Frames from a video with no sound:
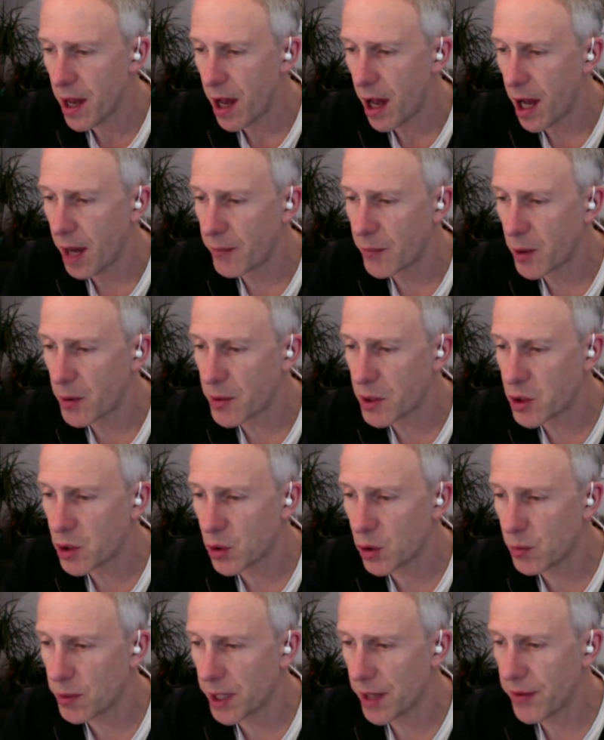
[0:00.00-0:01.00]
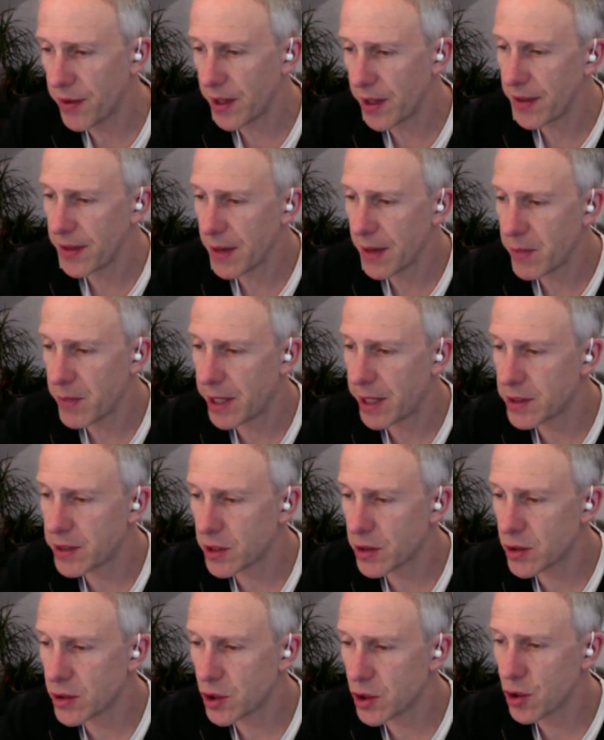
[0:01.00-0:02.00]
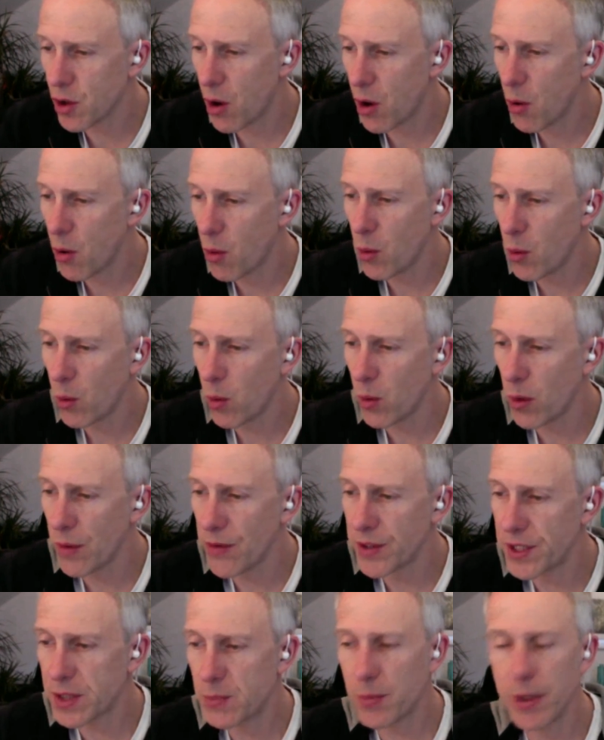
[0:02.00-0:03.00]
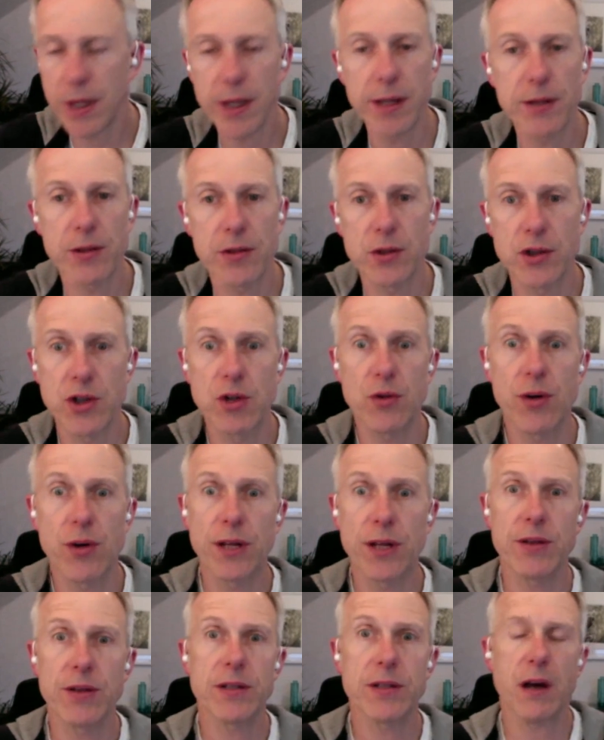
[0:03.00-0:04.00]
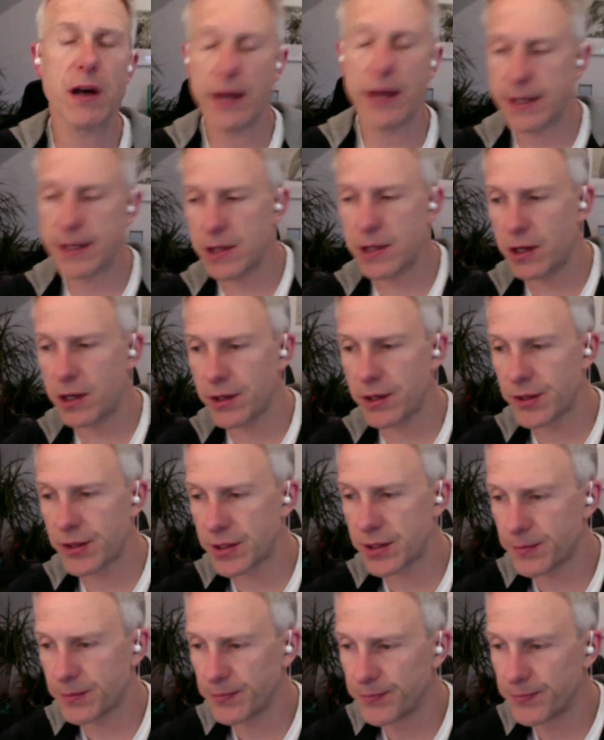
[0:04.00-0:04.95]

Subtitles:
I'm not sure, but I think that means control the speed during the tight turns.